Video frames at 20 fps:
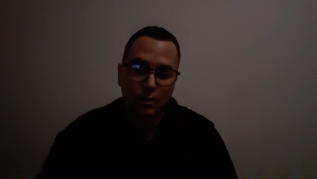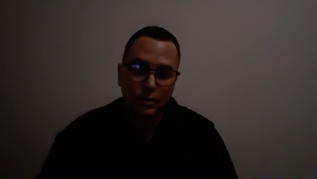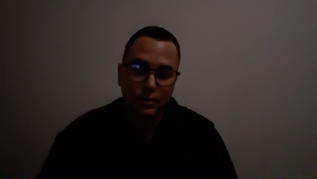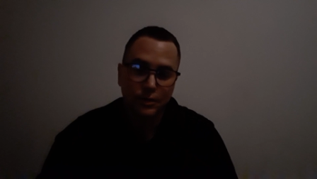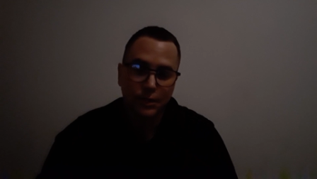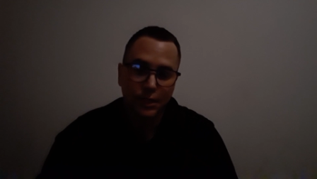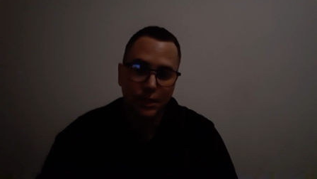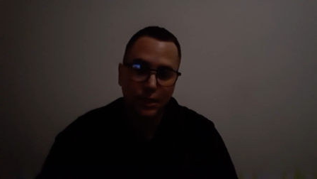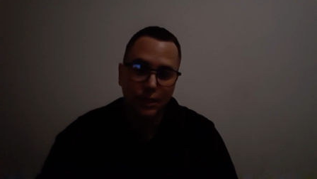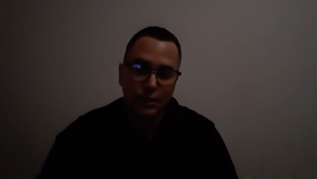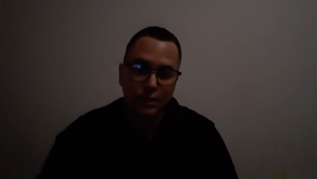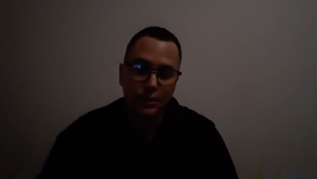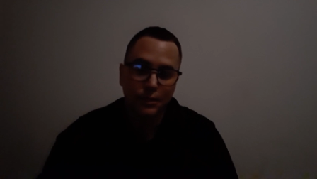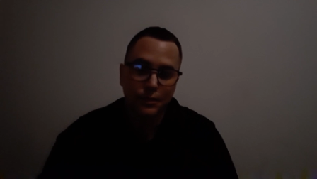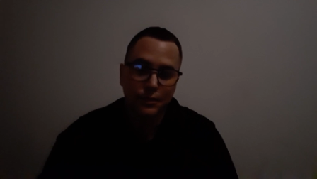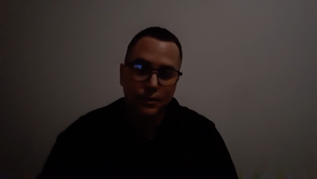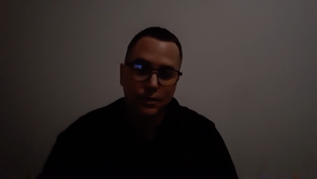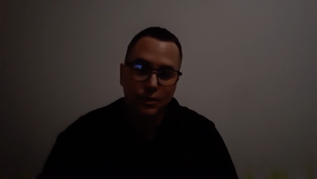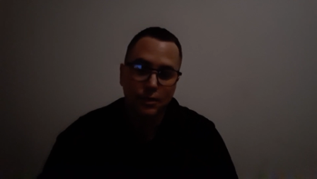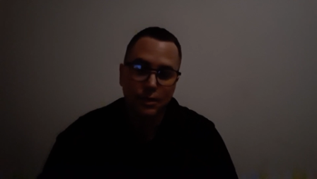Take at
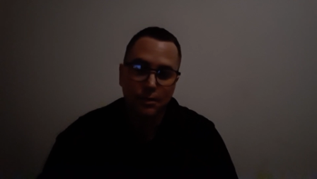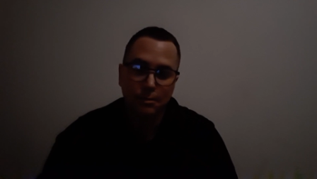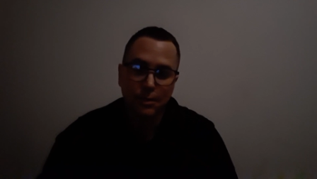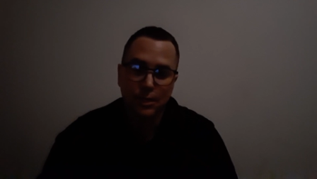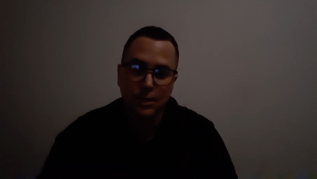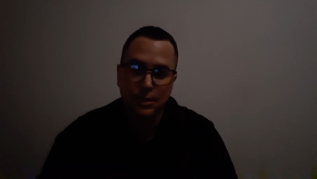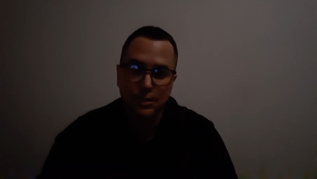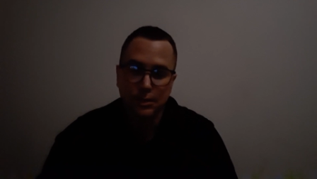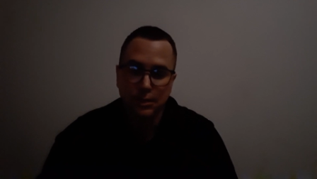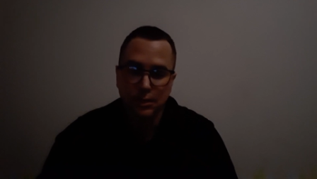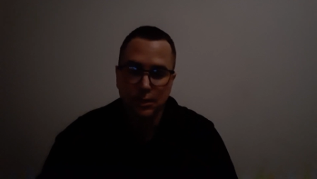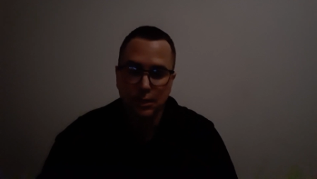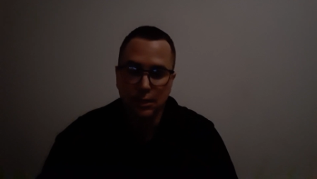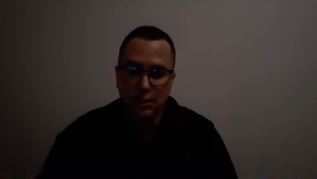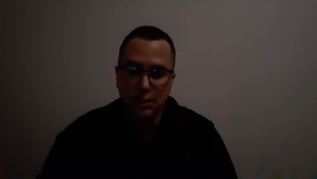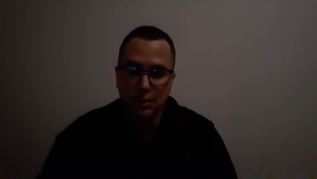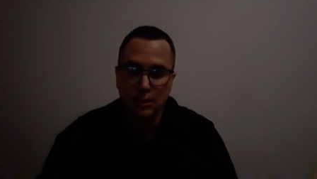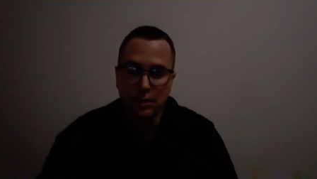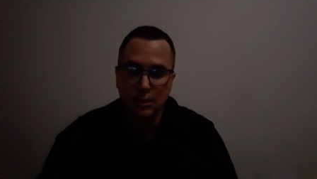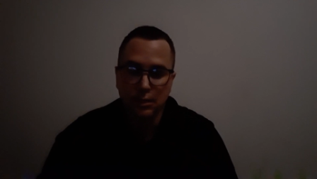least thirty minutes a day,
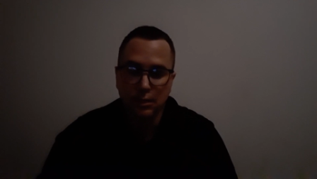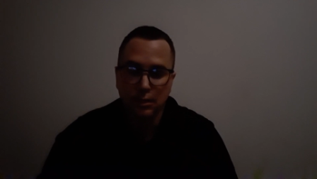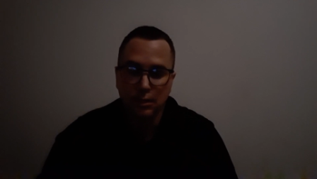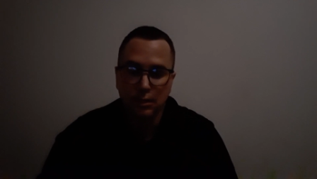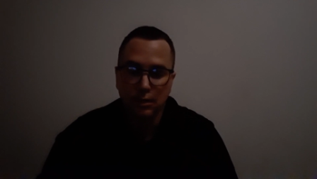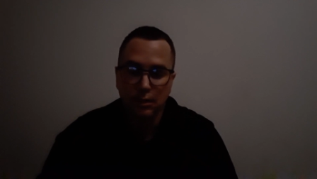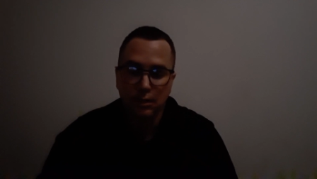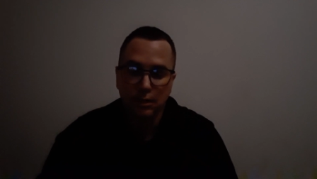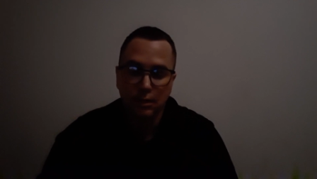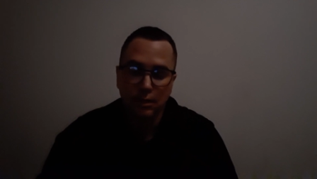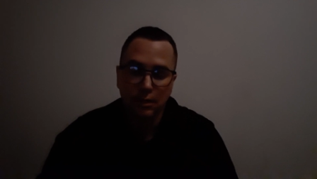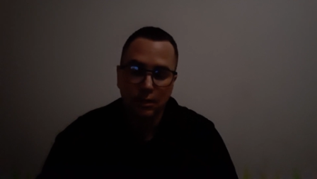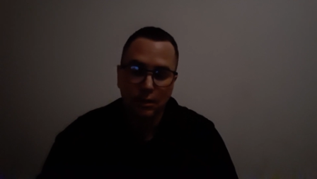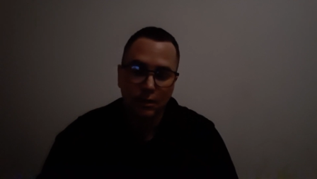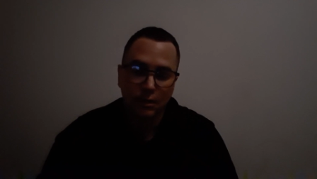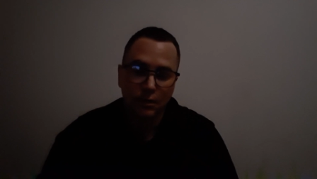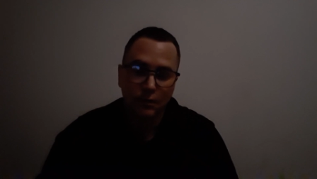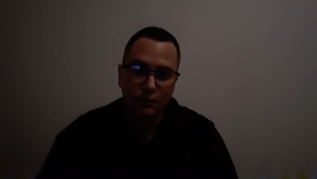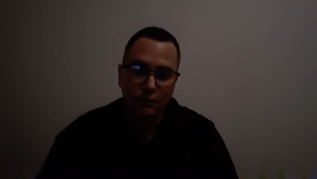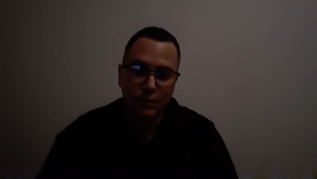
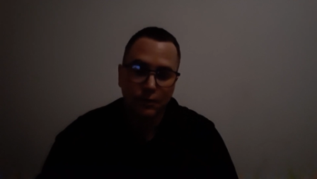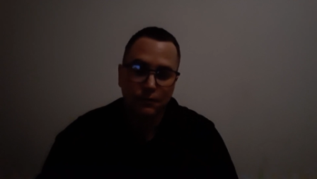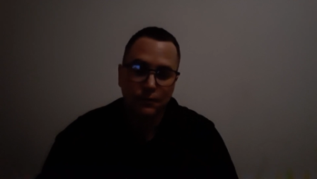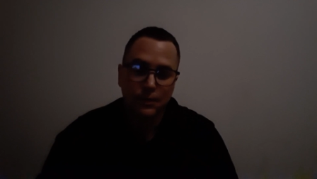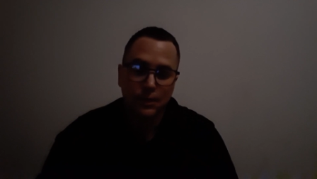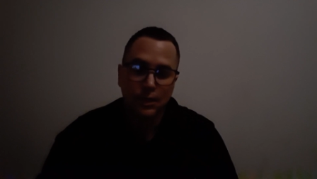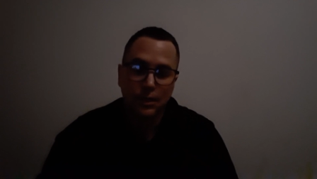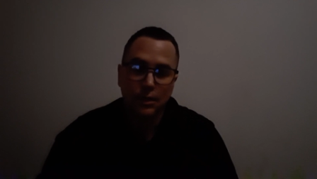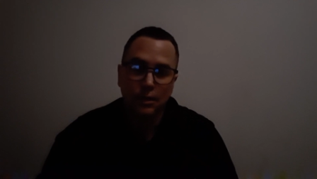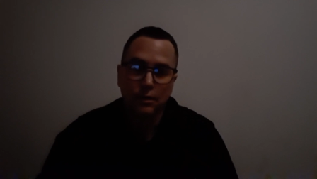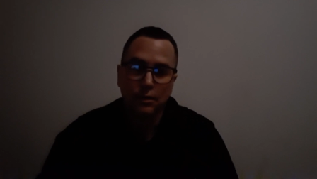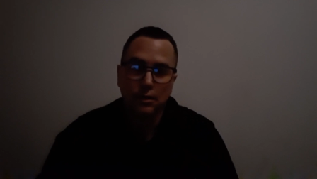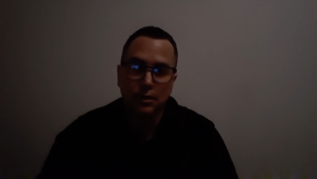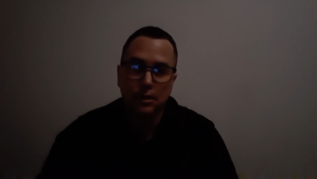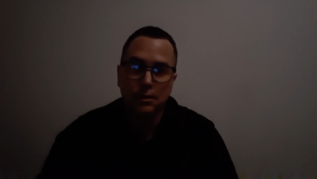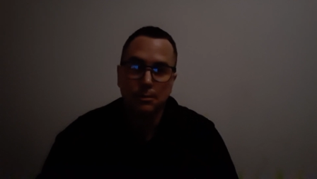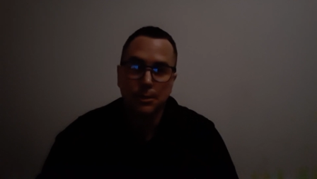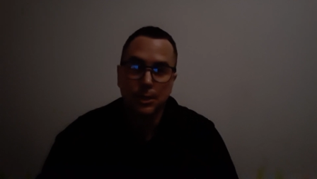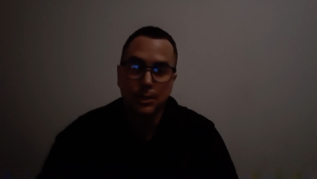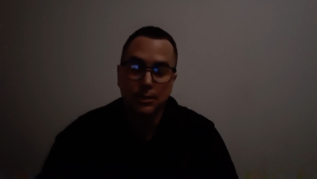fifteen to thirty
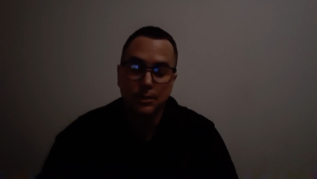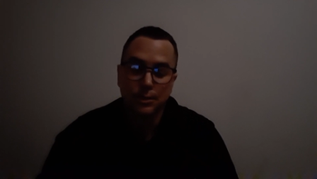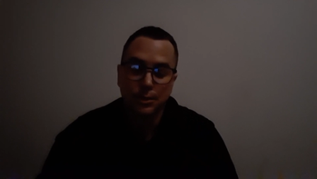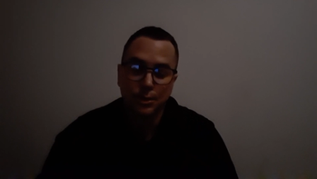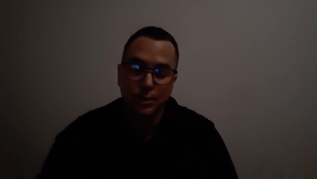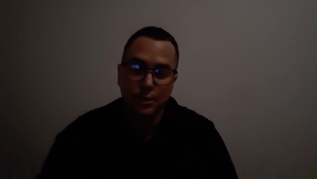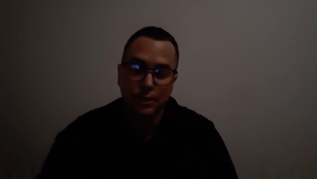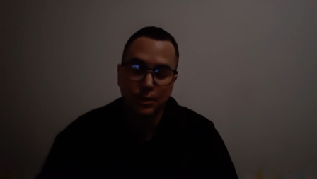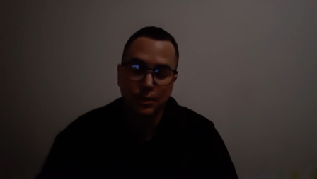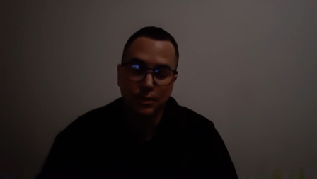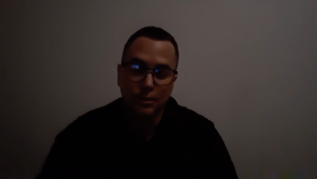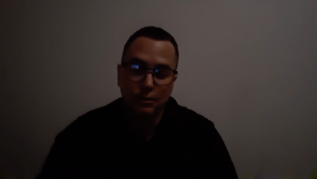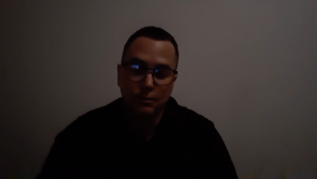minutes a day,